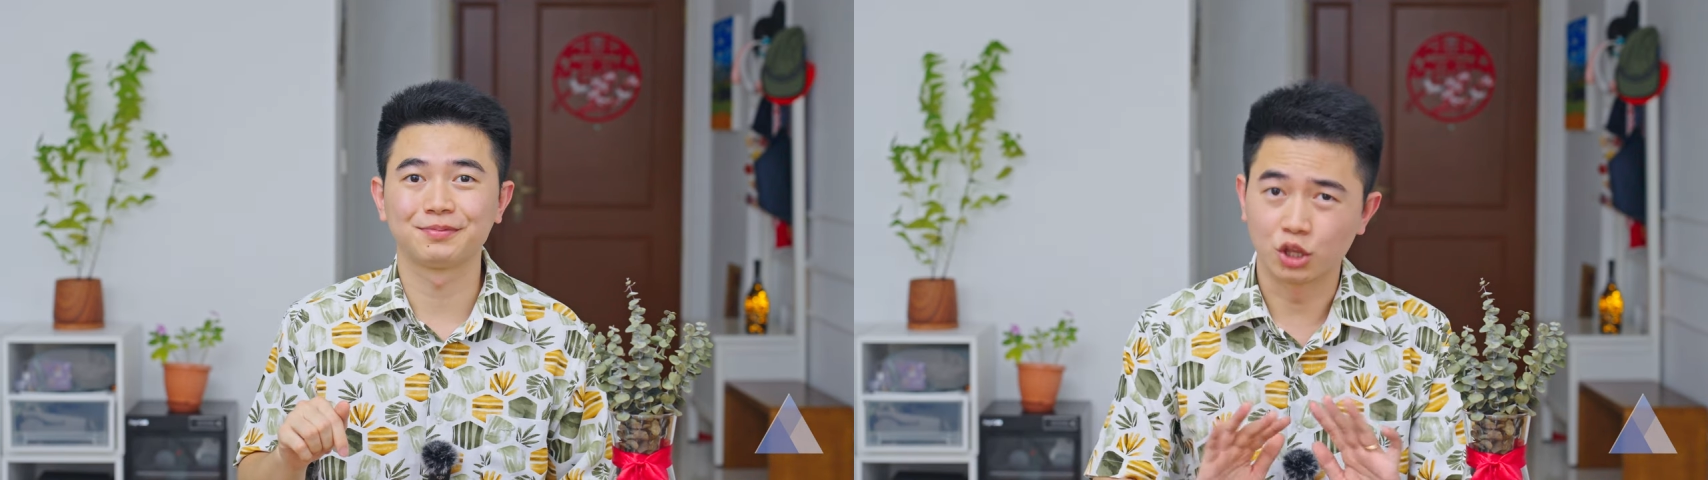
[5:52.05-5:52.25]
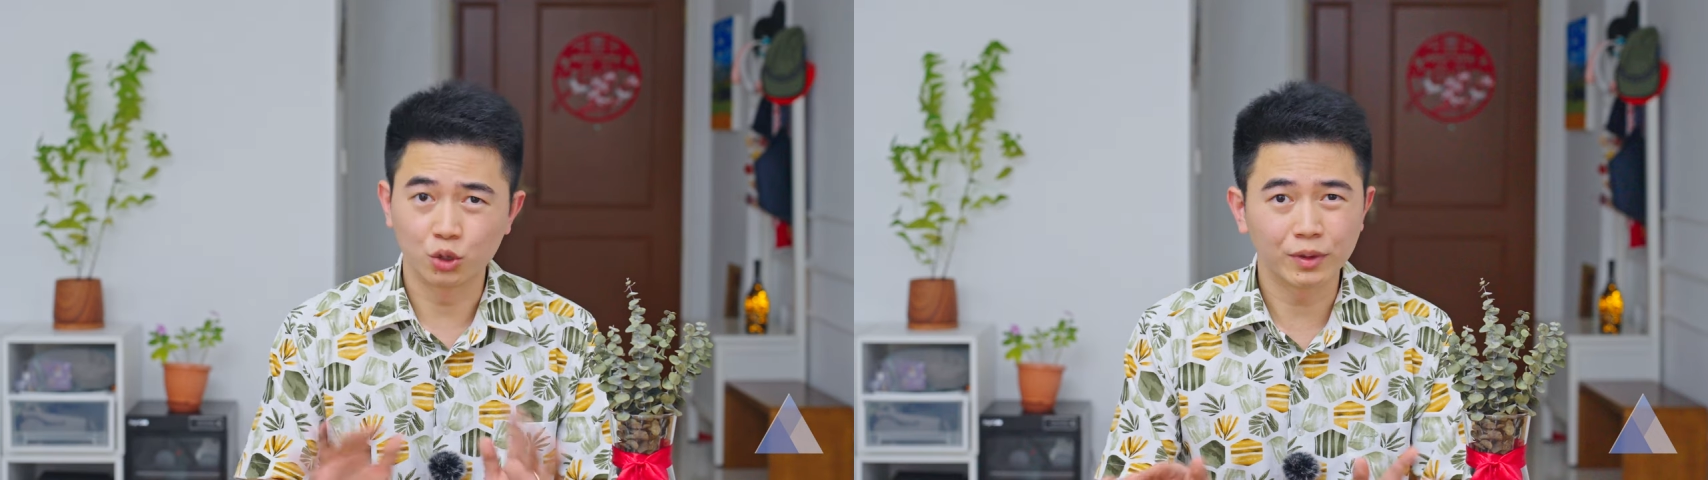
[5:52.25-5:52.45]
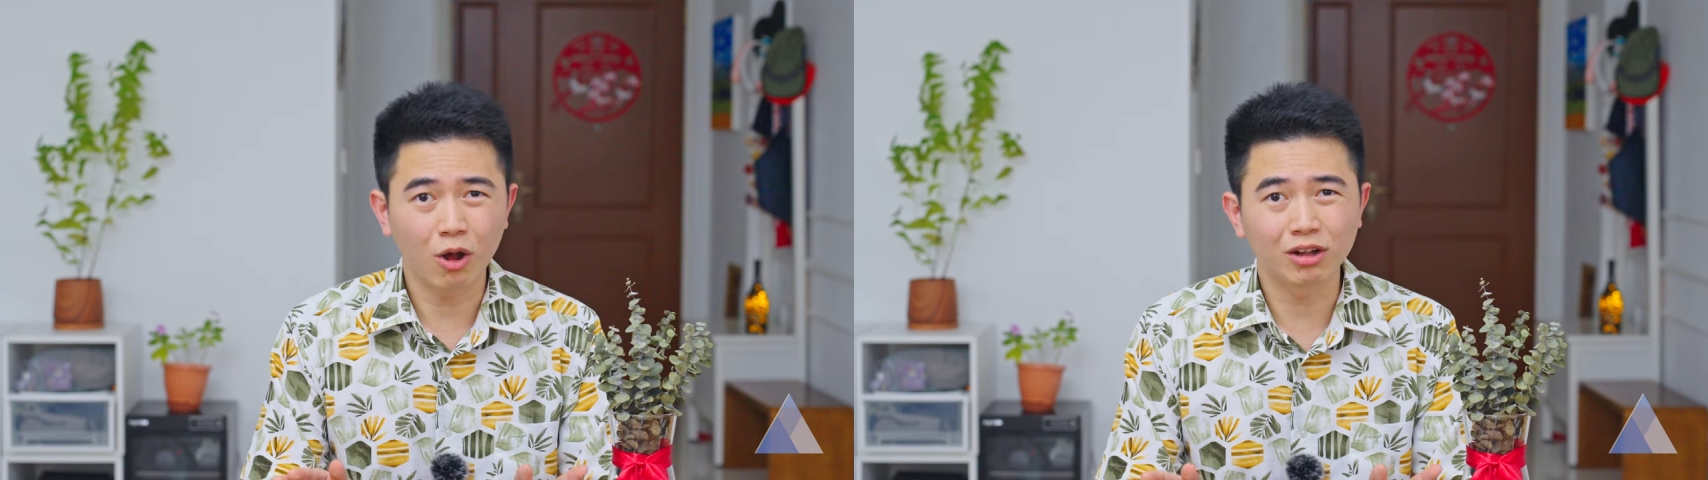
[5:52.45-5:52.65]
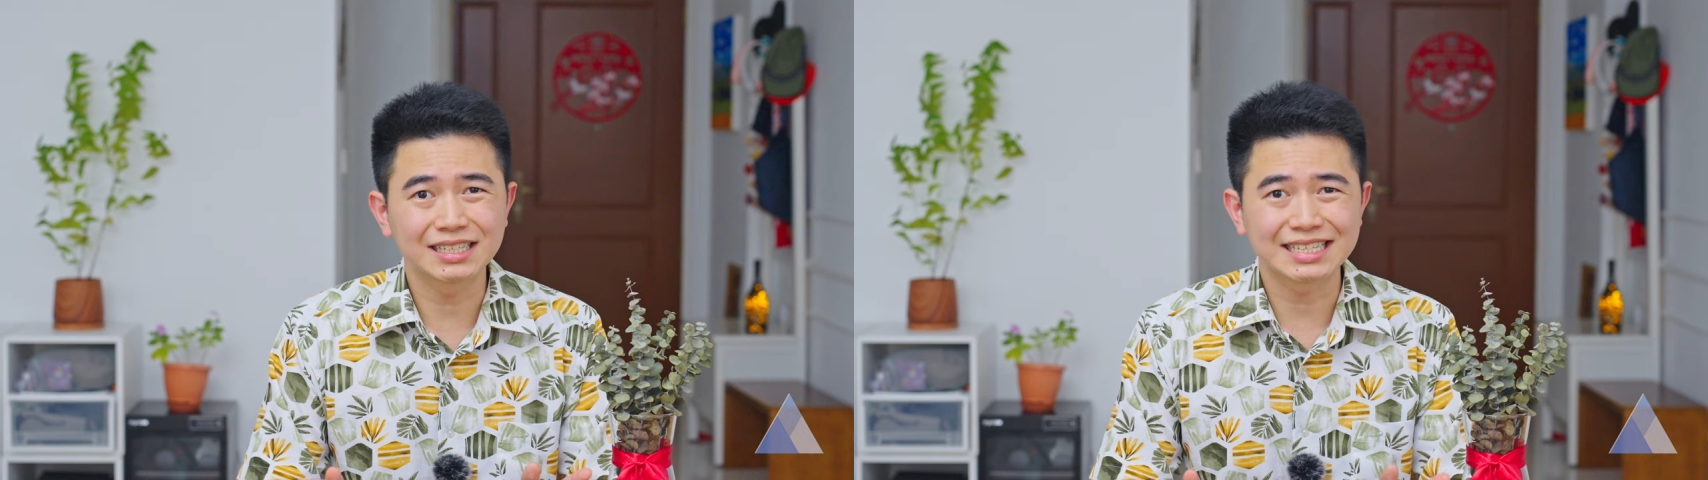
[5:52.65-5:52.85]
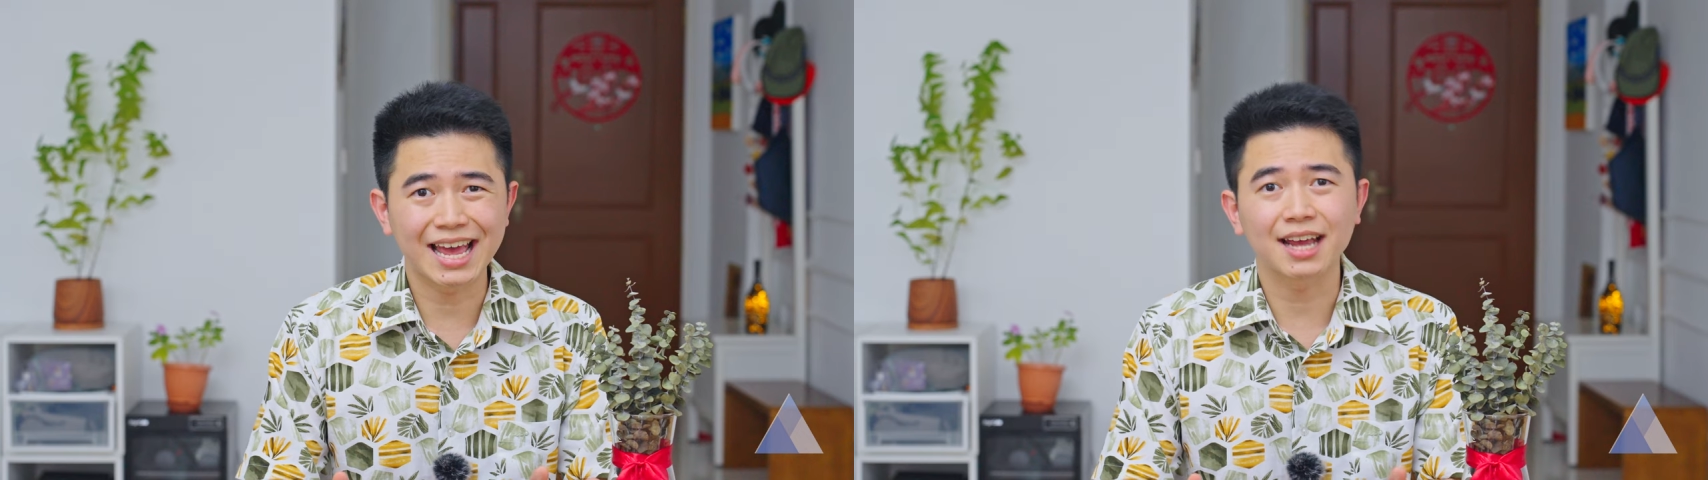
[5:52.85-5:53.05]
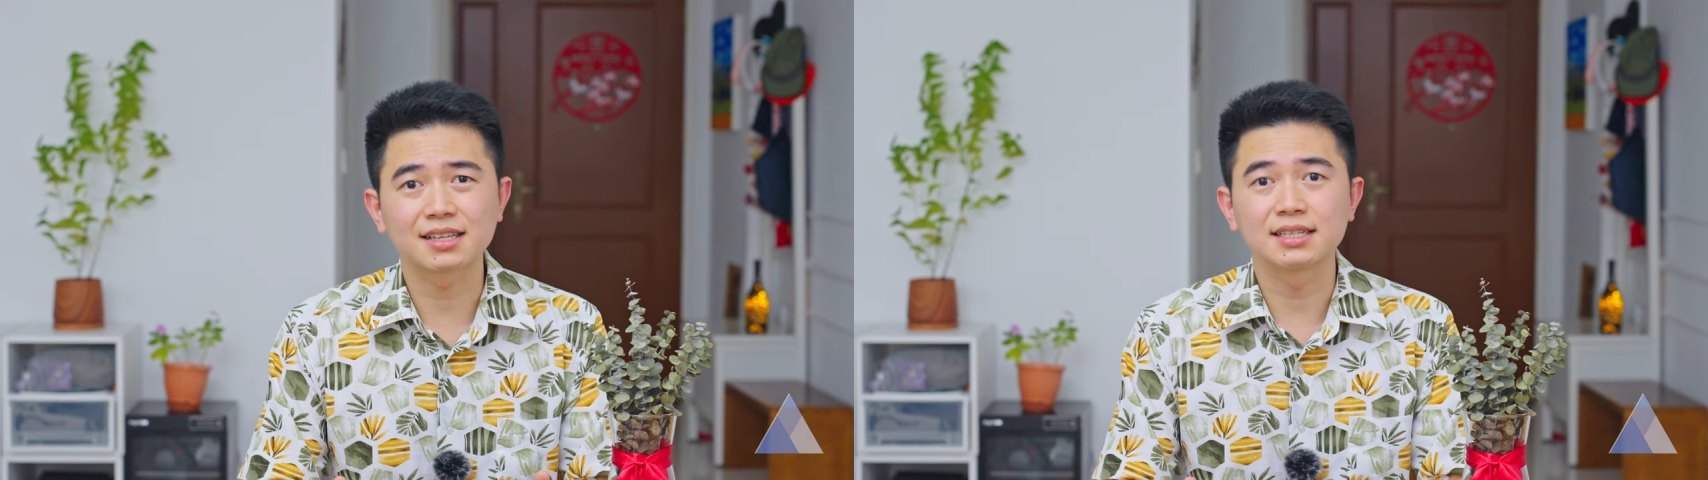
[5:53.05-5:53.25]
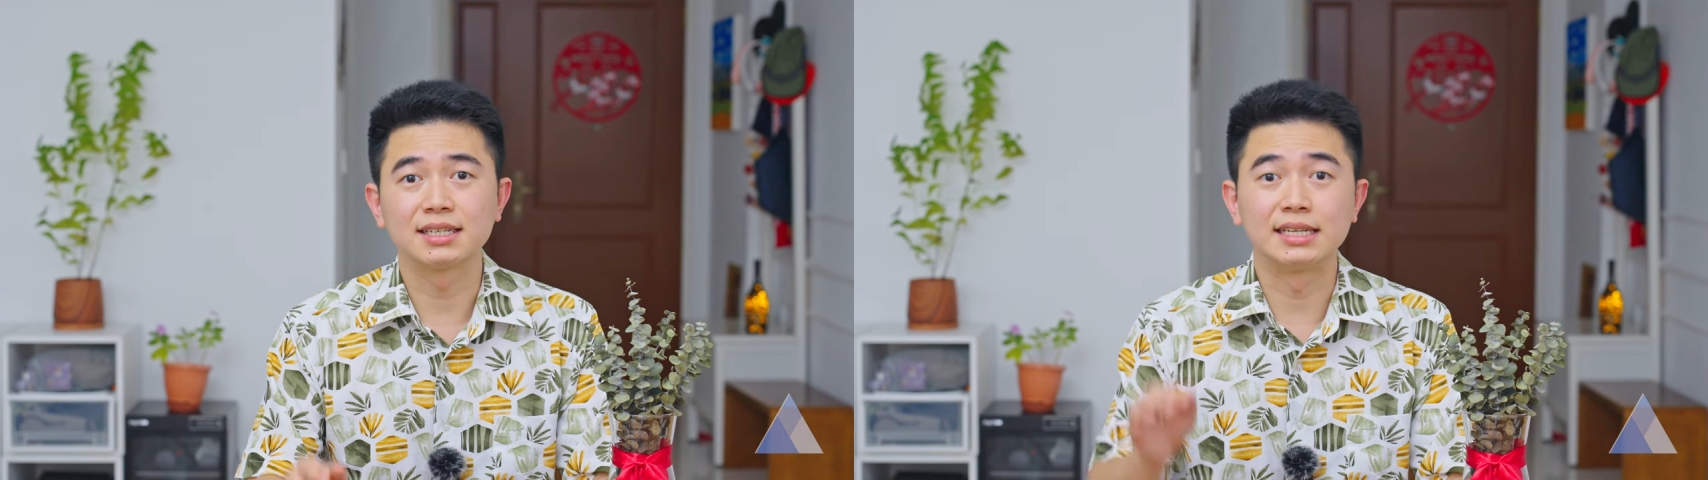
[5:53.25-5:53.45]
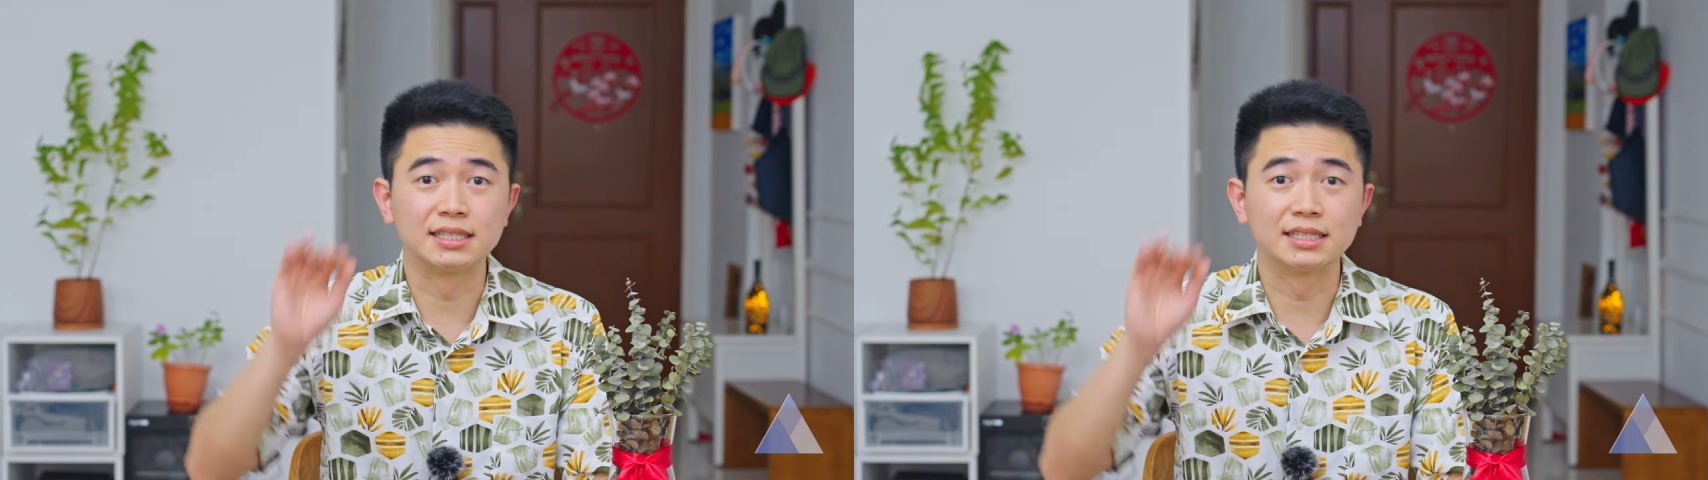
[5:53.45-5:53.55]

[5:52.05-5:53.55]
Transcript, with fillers: Knowing all these hacks